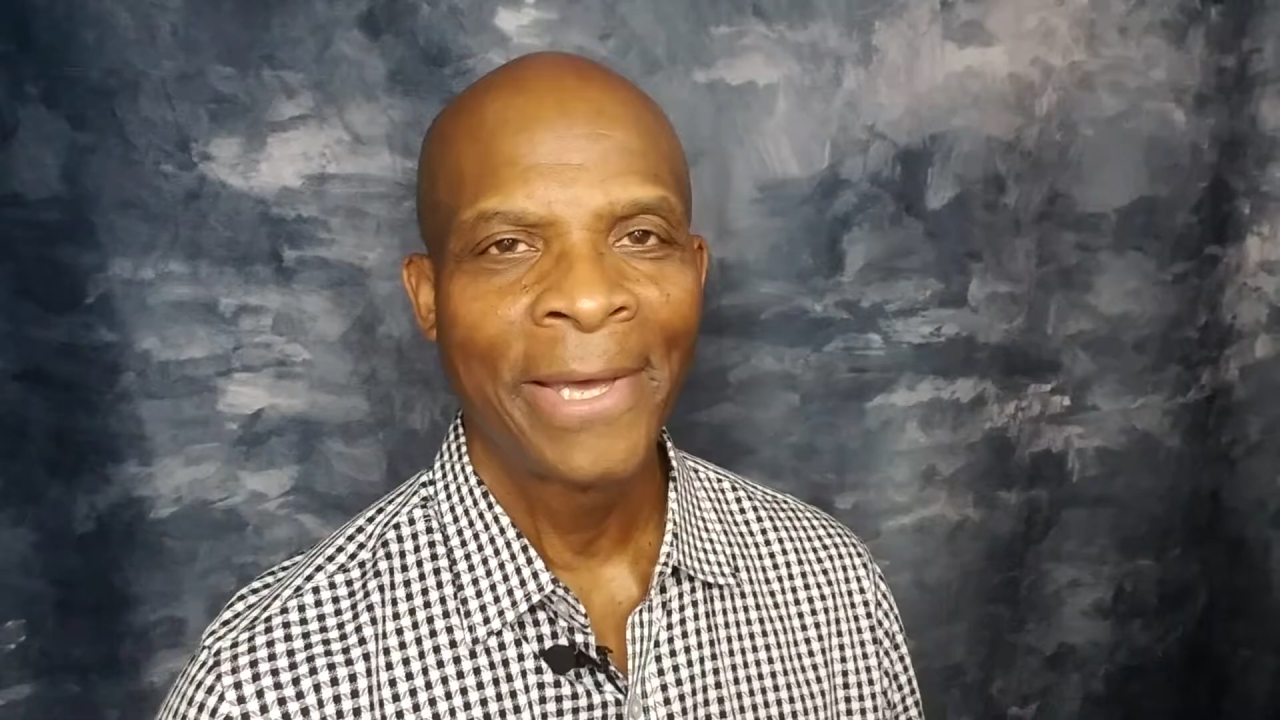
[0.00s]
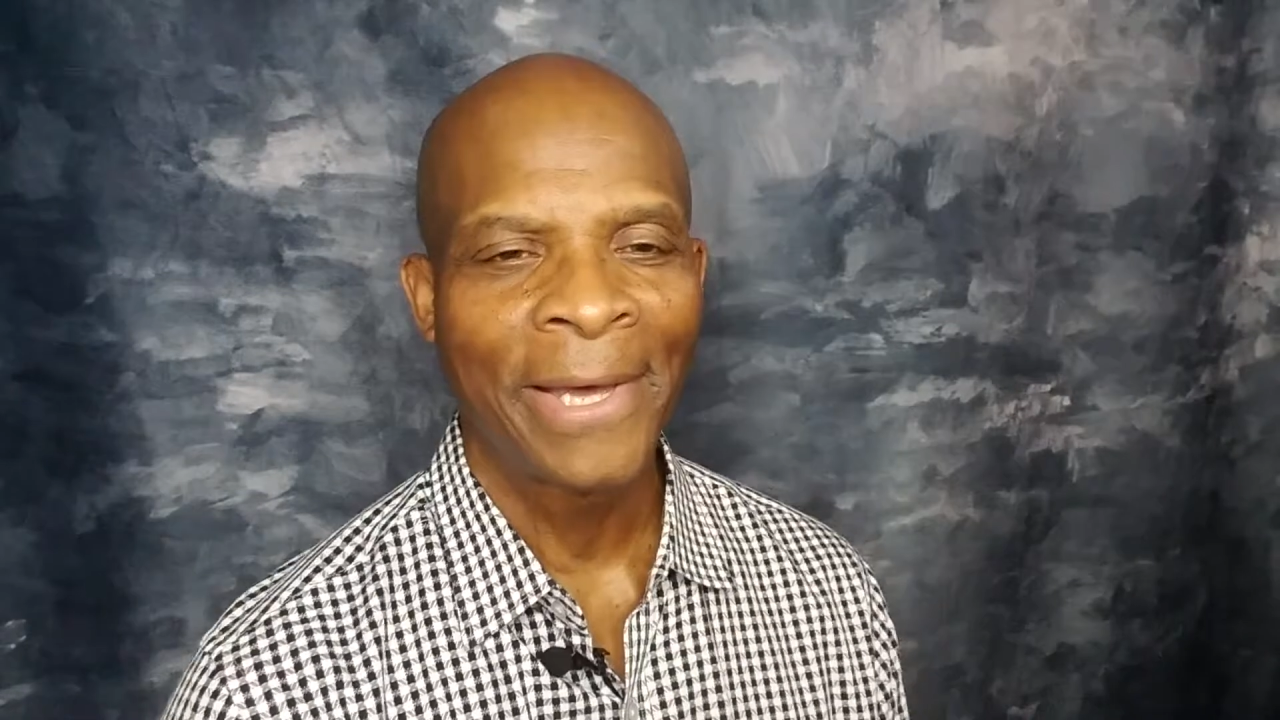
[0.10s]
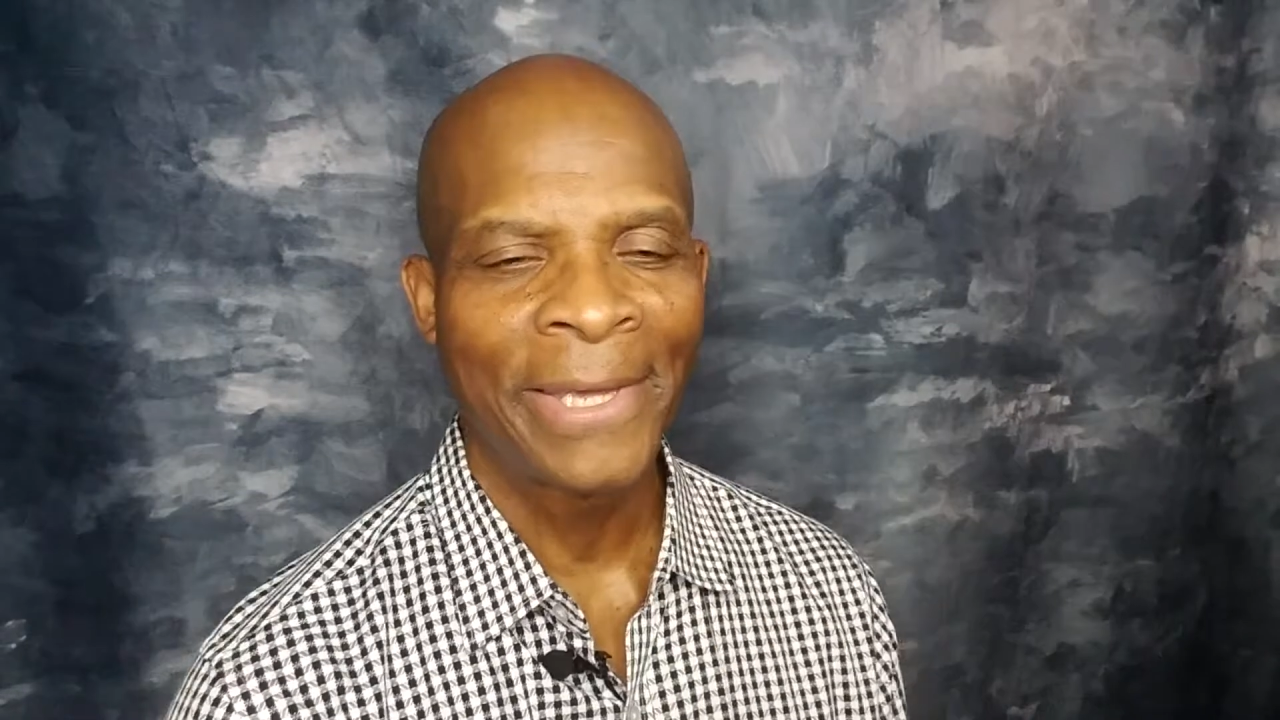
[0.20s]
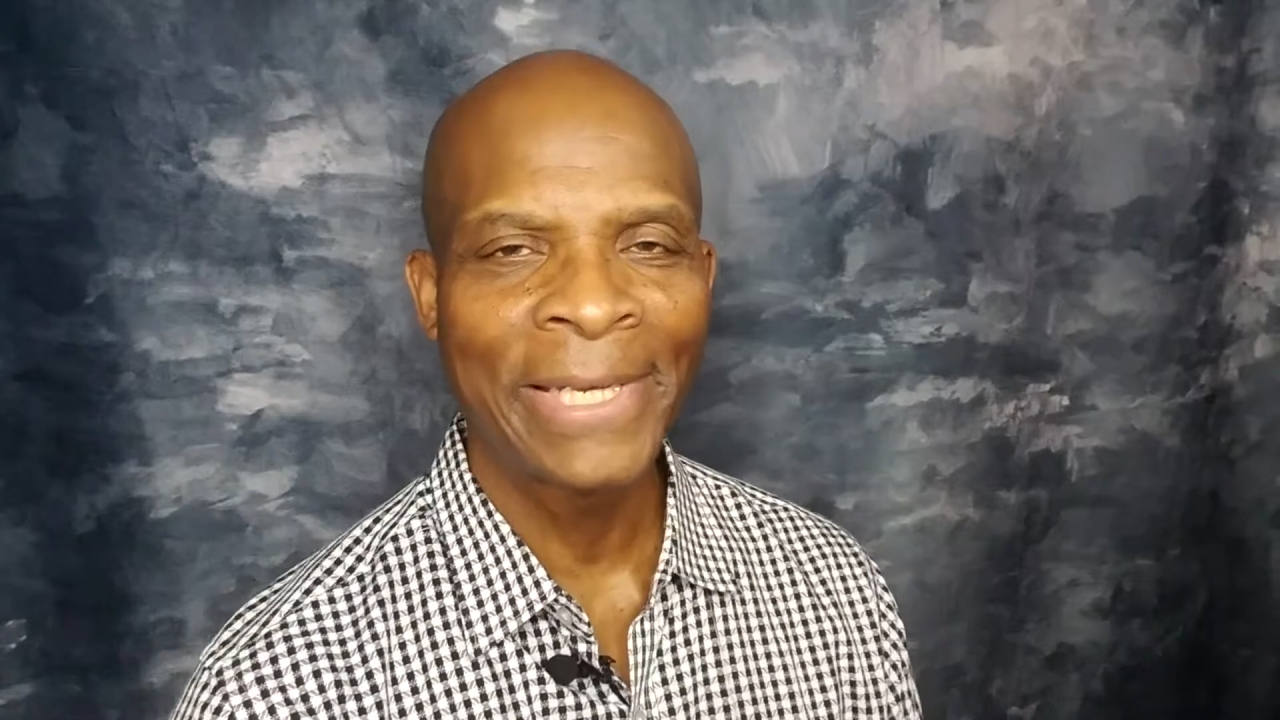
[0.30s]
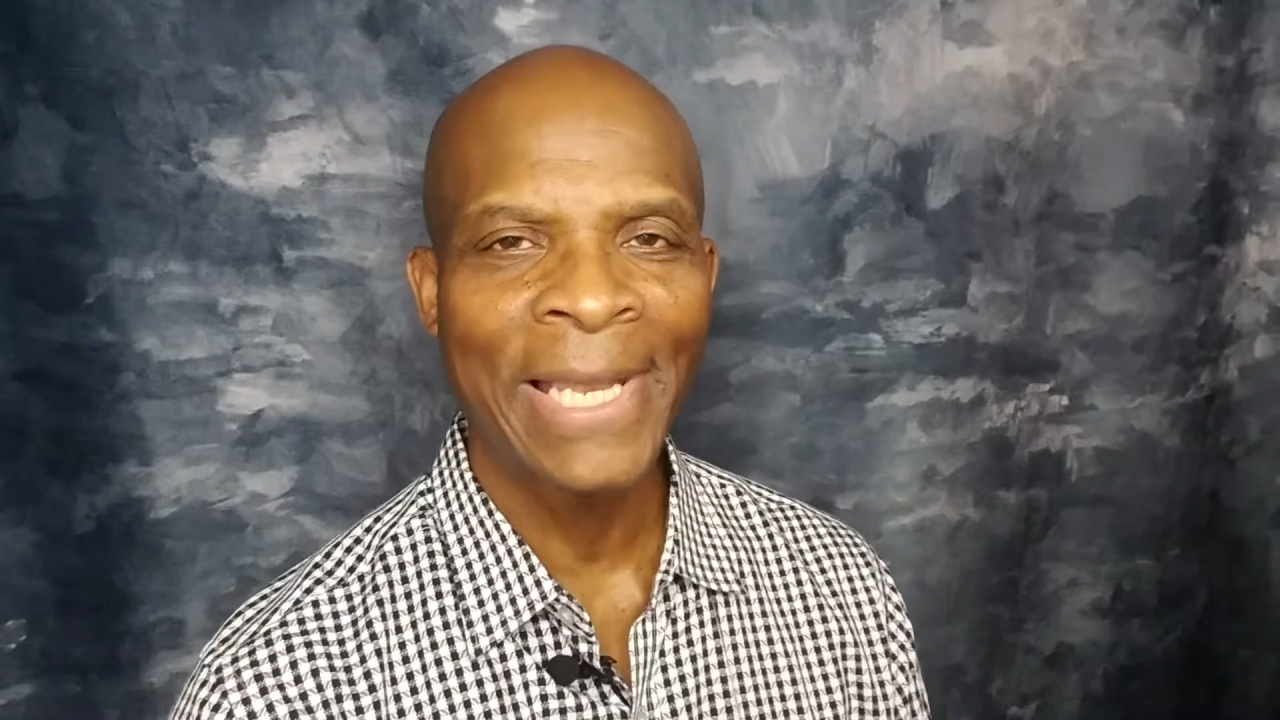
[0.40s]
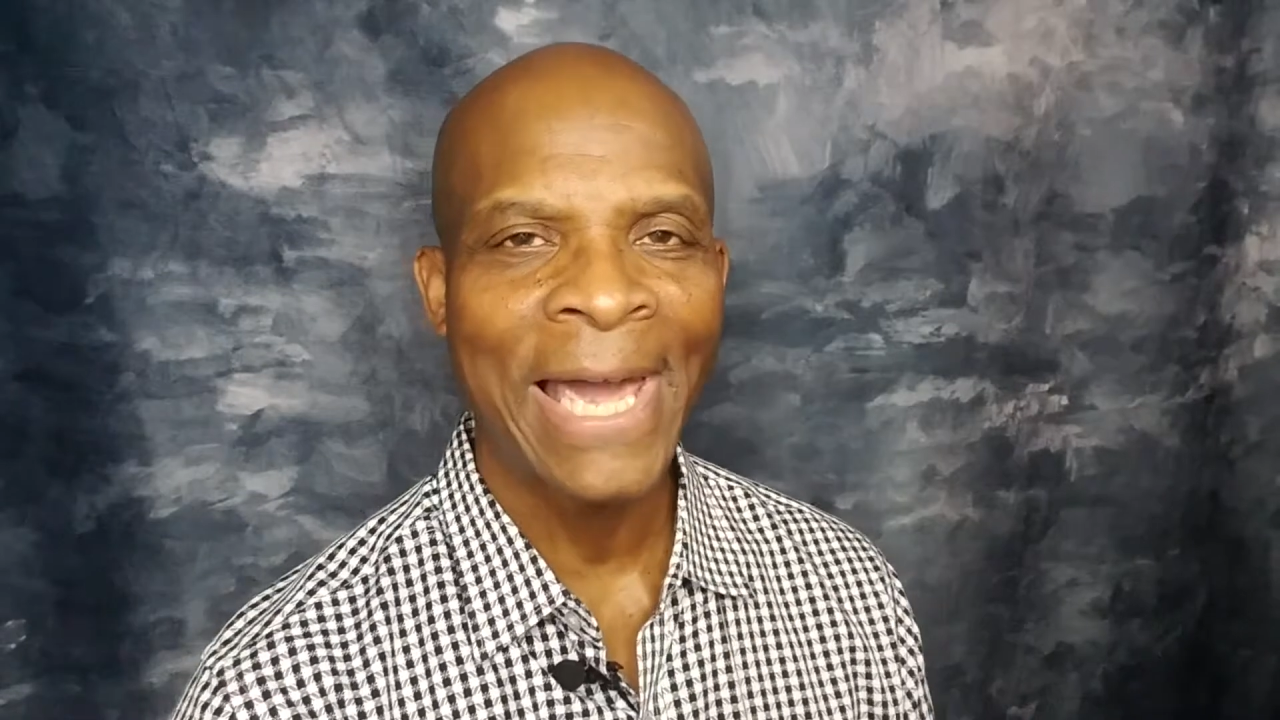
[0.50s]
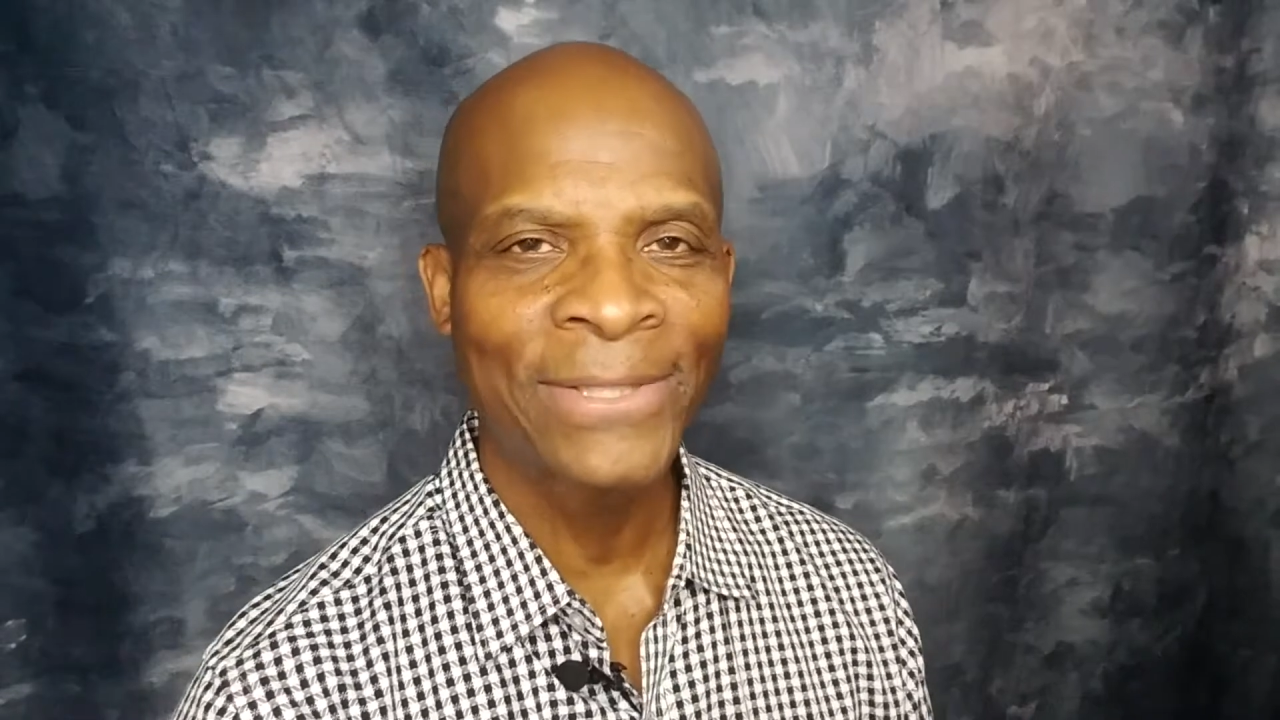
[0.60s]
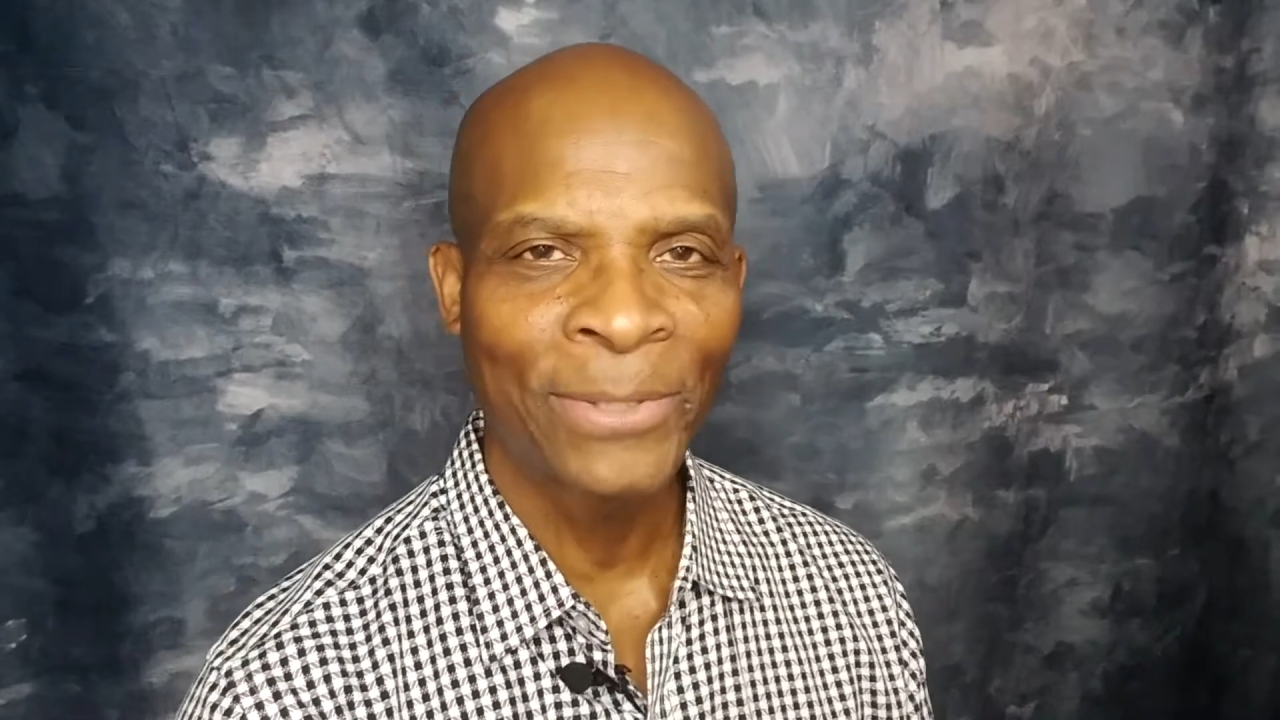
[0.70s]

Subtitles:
Elijah,